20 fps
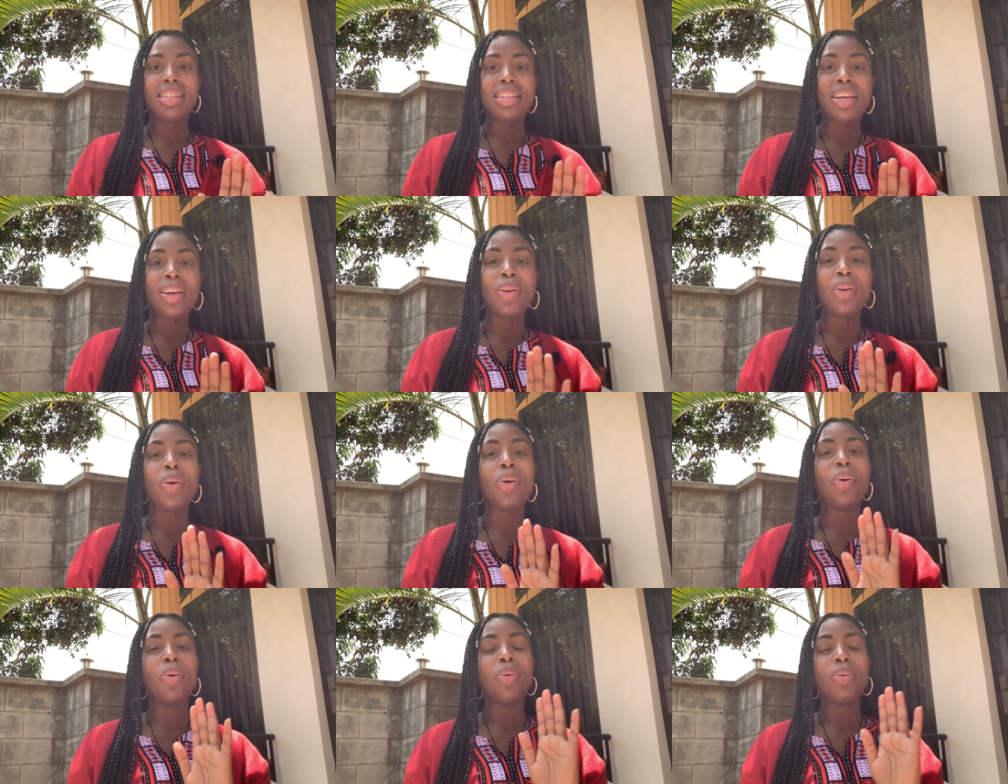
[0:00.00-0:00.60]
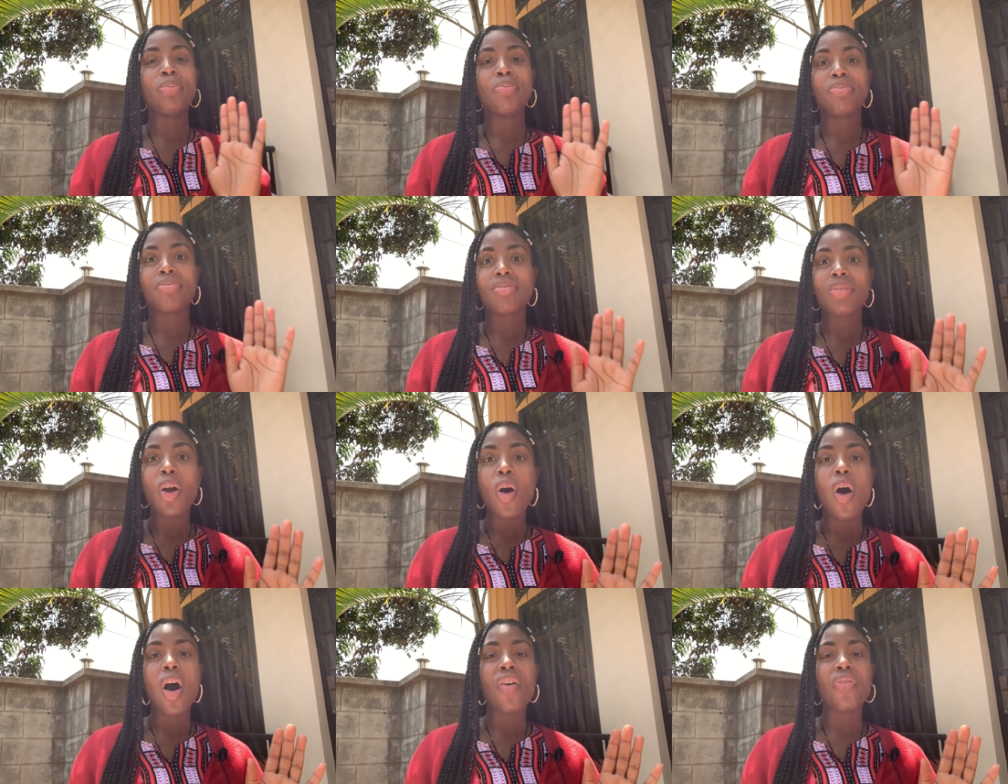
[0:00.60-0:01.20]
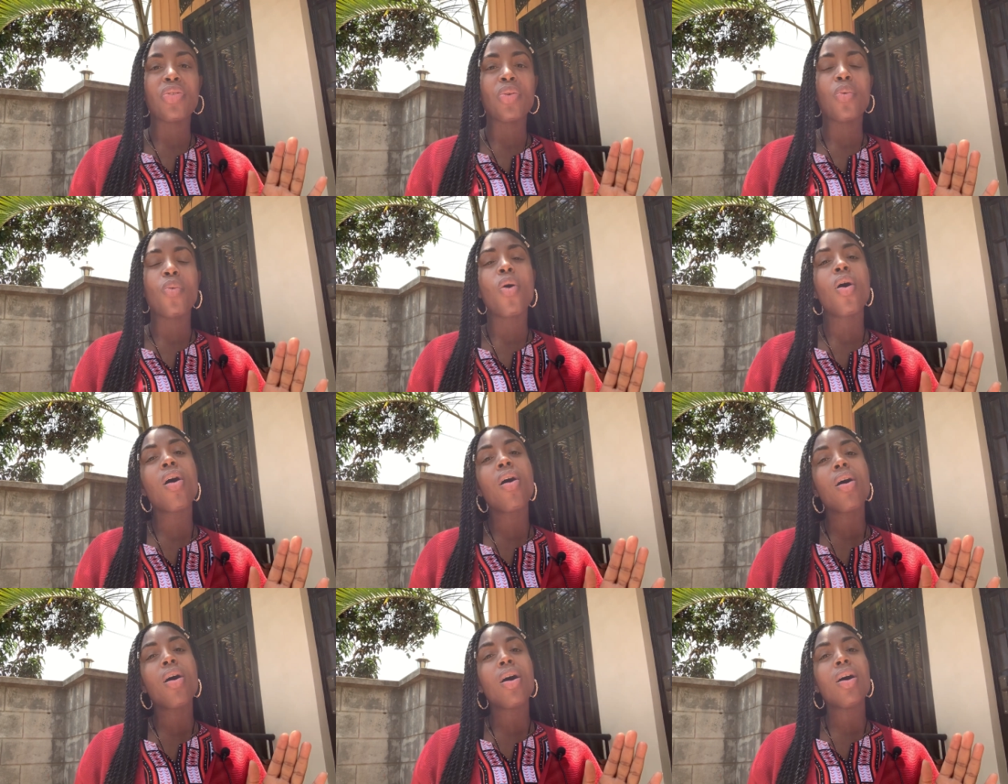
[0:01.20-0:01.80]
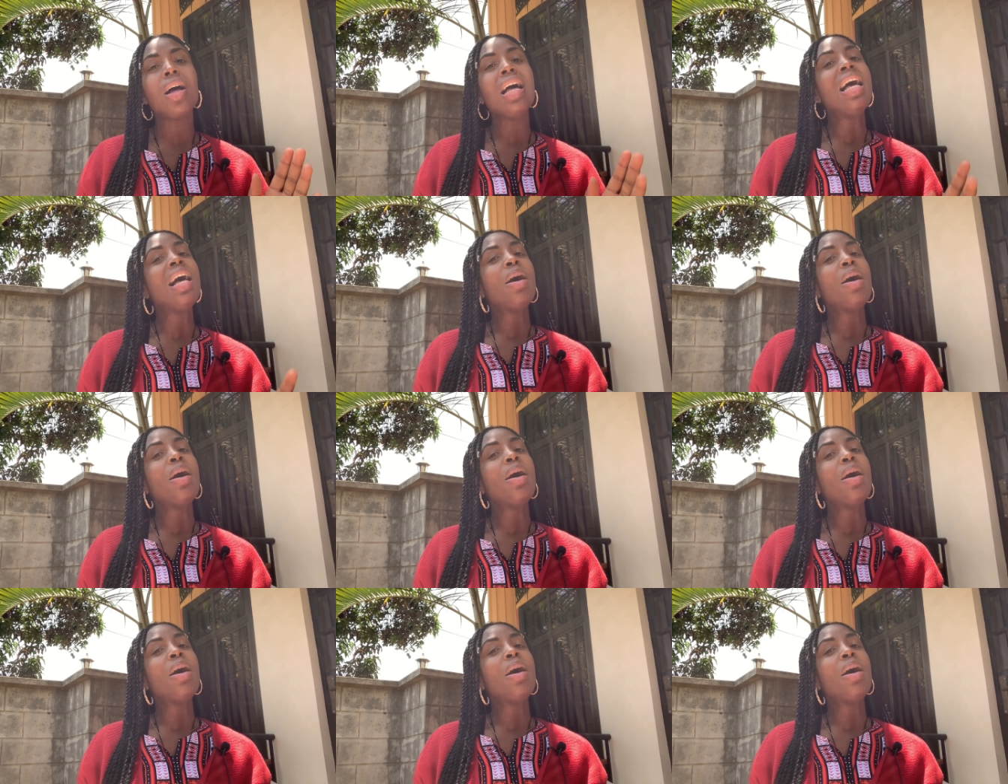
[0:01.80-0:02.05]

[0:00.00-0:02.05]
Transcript: you know, off the wall.